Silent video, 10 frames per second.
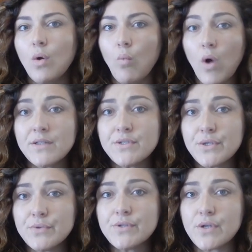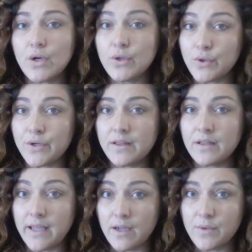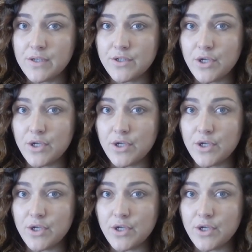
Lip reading: Once you start learning the language,